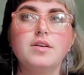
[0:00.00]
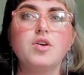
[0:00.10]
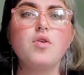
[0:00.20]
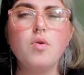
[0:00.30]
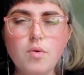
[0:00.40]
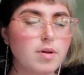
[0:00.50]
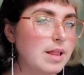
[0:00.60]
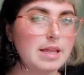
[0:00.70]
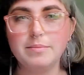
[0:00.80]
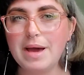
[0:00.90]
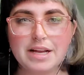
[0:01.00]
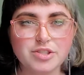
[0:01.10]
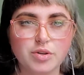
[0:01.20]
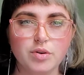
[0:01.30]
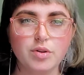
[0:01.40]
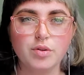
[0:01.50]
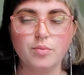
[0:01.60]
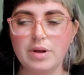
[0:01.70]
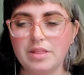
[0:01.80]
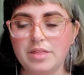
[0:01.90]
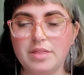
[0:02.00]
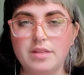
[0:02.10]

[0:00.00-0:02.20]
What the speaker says: cool and magical with